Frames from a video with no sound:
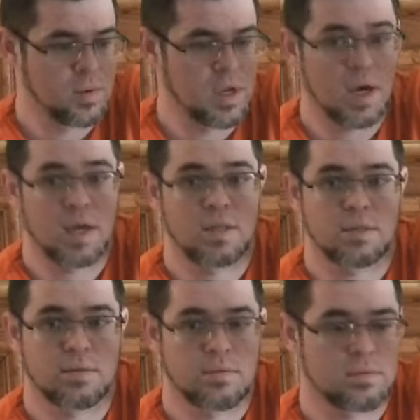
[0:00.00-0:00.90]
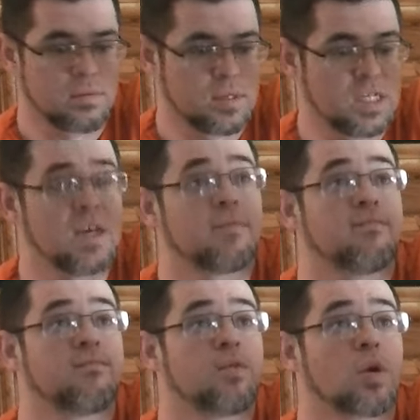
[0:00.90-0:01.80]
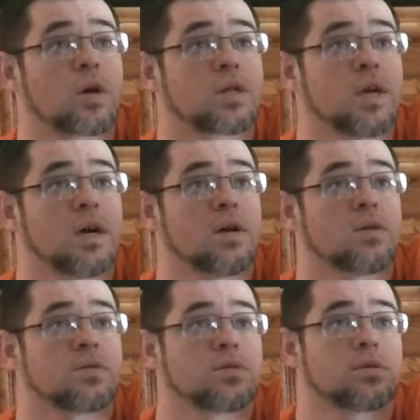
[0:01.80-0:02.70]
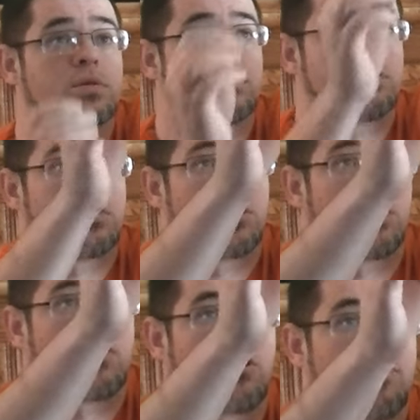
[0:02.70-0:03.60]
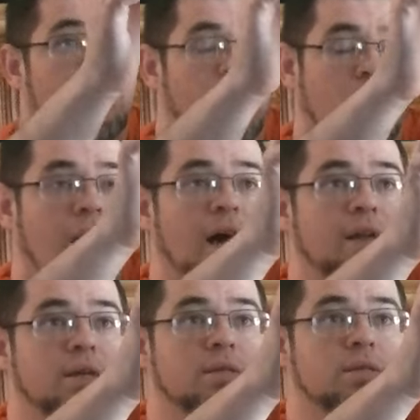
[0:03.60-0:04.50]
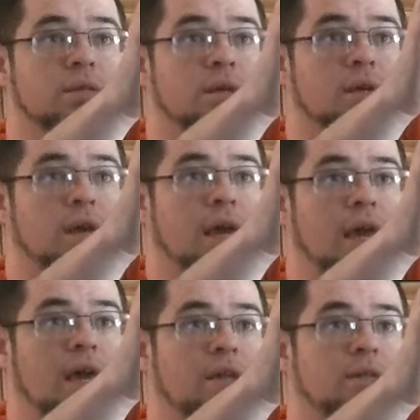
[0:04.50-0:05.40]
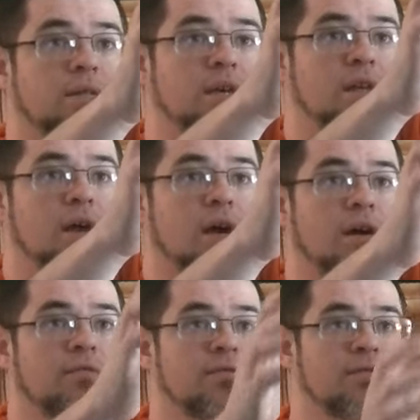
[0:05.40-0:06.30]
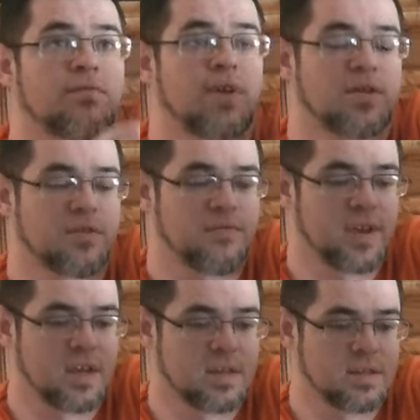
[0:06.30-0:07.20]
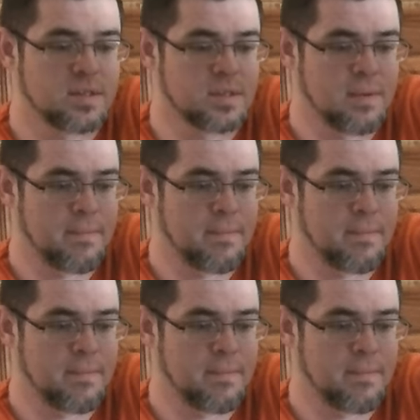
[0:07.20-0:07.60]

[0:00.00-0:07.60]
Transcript: We got ten forktails or or forcatas and ten uh, feather fins,